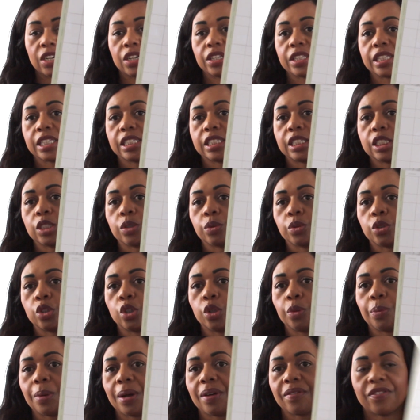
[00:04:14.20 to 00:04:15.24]
like this. This was
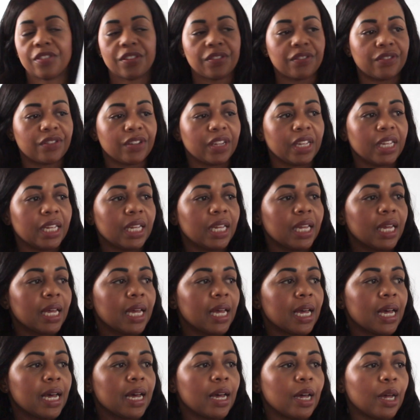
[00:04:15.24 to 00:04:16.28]
£2.50.
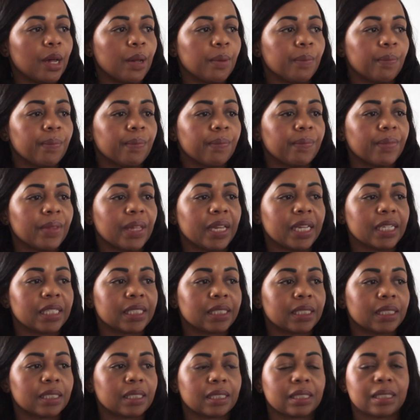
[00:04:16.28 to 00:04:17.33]

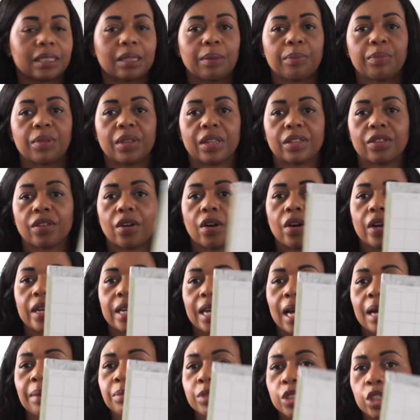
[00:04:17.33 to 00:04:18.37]
It's something that I
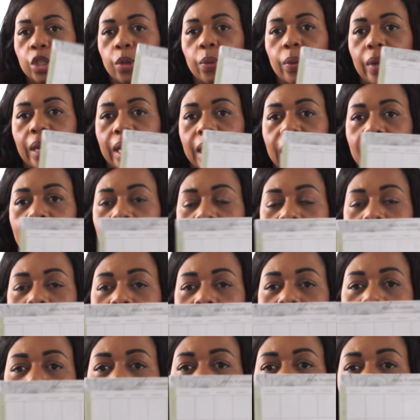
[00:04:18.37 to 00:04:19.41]
am doing,
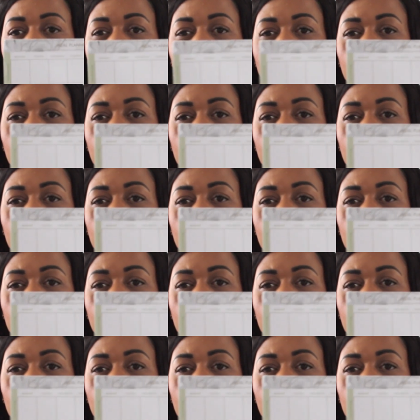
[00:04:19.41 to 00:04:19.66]
and but